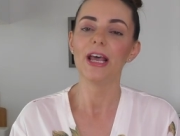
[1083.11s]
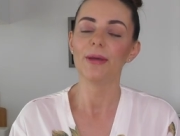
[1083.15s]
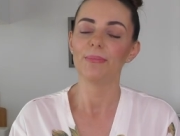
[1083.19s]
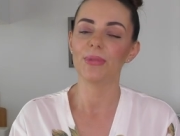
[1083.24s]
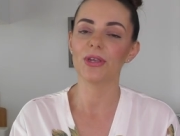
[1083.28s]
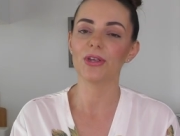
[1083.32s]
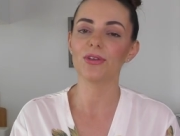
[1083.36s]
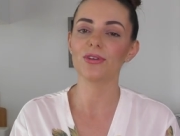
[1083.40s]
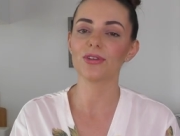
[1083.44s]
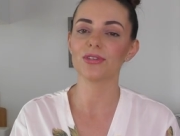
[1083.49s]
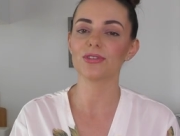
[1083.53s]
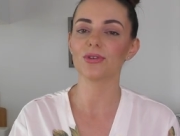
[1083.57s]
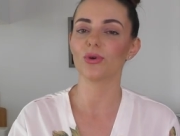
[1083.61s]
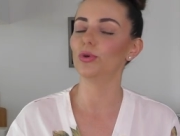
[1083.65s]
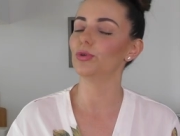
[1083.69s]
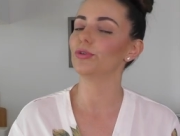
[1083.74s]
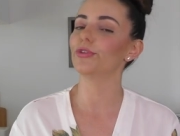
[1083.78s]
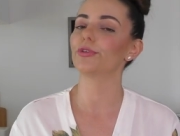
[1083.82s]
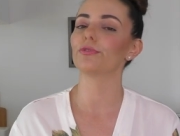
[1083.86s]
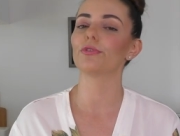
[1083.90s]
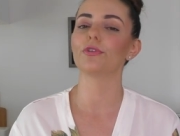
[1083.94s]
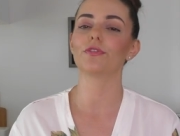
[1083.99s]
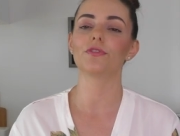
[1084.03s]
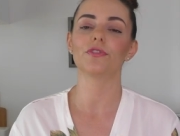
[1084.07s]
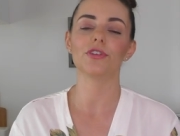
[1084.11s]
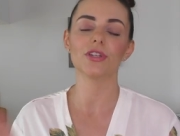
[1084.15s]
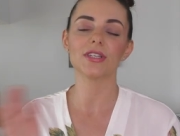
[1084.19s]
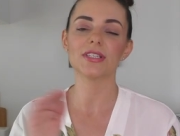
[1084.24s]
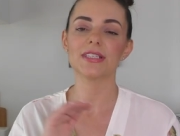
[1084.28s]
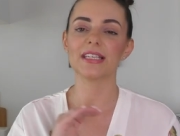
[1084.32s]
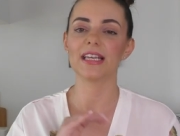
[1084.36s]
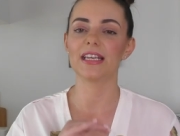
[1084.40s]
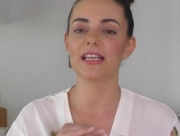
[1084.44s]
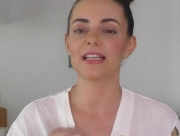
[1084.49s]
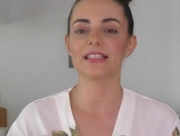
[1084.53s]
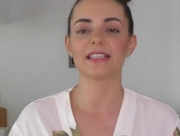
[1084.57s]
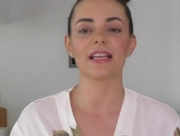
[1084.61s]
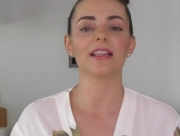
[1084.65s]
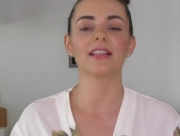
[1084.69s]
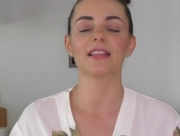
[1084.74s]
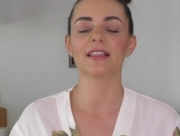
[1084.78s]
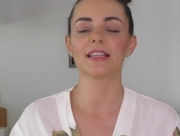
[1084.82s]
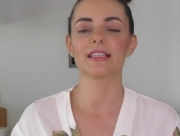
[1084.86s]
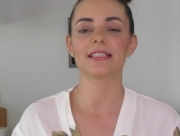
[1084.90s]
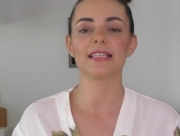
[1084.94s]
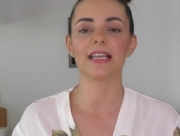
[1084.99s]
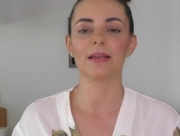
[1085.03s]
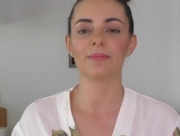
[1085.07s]
because all the reviews say exactly
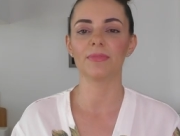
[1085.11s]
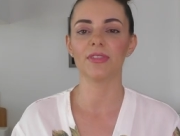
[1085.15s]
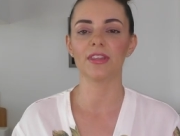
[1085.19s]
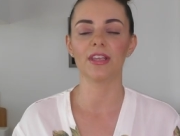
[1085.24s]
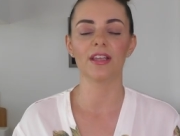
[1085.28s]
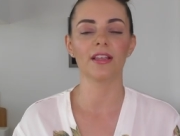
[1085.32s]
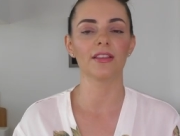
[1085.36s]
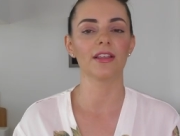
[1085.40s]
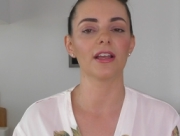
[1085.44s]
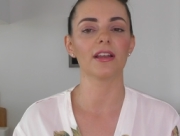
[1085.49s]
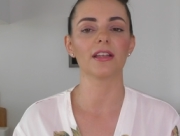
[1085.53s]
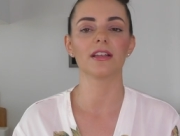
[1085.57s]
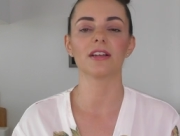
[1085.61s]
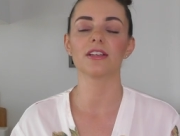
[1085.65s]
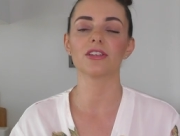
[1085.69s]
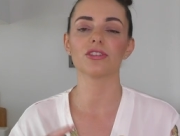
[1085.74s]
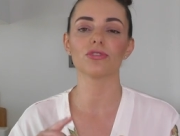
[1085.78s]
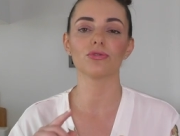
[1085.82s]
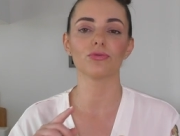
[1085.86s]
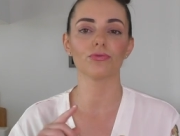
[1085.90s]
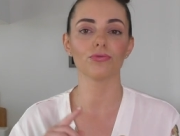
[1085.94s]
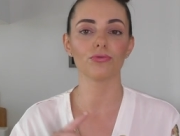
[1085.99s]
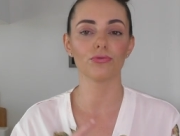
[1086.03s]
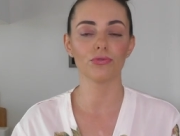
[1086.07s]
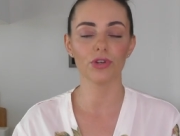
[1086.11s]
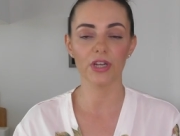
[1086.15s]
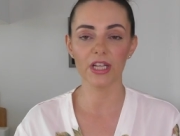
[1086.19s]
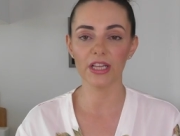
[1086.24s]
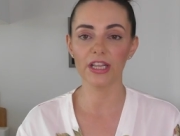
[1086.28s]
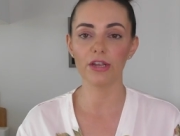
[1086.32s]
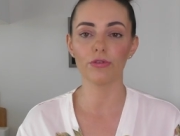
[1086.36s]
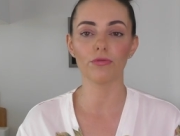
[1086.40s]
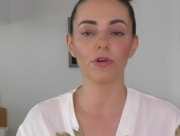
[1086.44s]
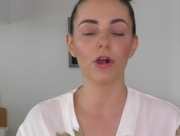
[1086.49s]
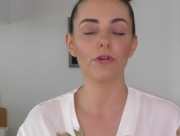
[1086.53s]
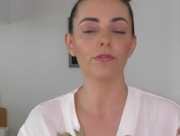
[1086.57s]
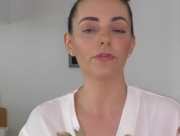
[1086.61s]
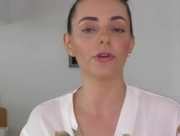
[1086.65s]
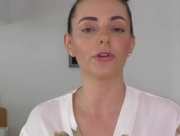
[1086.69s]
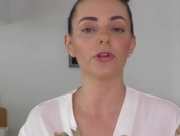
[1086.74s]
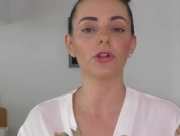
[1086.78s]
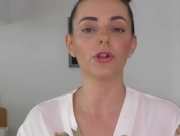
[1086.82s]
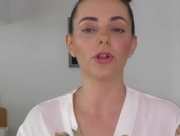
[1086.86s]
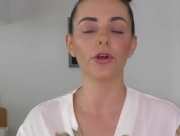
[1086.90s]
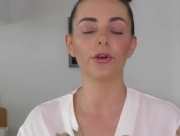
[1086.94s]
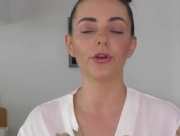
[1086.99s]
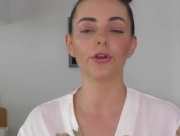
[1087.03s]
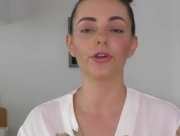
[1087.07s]
the same thing that it is really rough on
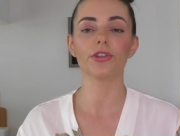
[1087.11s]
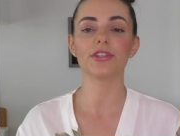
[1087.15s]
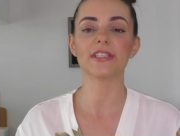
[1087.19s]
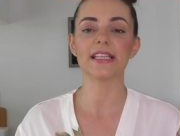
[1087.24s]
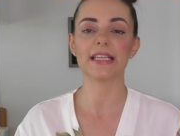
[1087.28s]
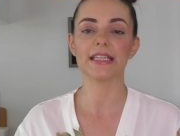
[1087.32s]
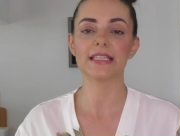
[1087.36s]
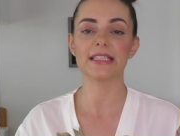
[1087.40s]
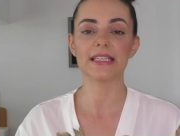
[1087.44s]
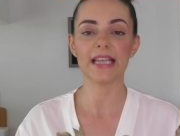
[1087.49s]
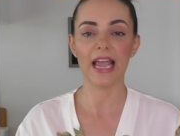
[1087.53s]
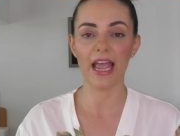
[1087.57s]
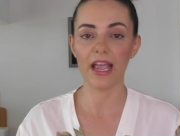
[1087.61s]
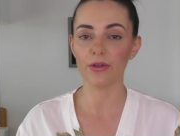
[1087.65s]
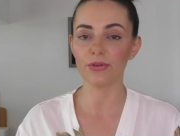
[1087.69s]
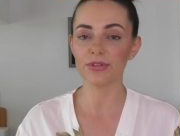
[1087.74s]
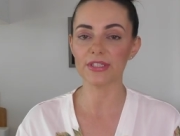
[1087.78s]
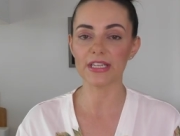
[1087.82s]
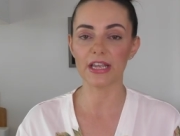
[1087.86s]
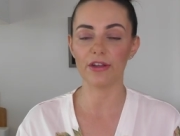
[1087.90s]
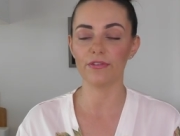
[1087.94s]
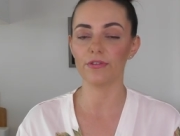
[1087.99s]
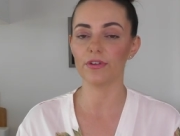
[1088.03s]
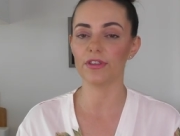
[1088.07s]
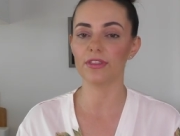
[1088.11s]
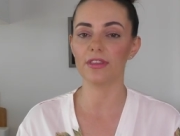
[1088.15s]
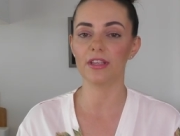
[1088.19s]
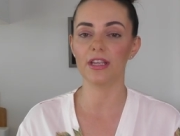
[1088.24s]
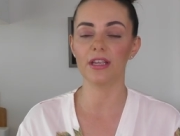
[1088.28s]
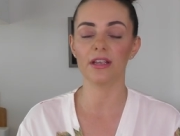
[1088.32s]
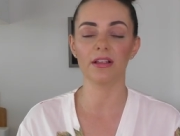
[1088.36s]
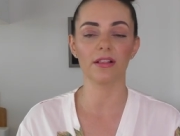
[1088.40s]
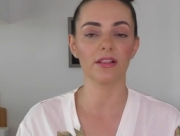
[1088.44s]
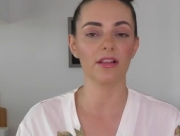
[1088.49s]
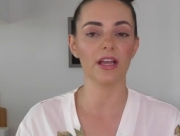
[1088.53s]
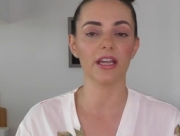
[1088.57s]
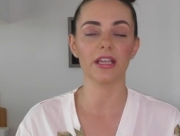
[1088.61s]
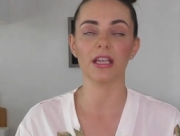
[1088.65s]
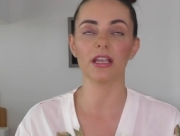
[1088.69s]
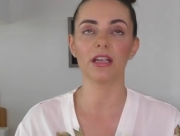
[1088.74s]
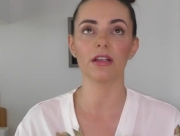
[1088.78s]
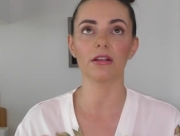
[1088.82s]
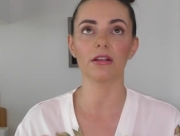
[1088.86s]
clothes. It tangles everything like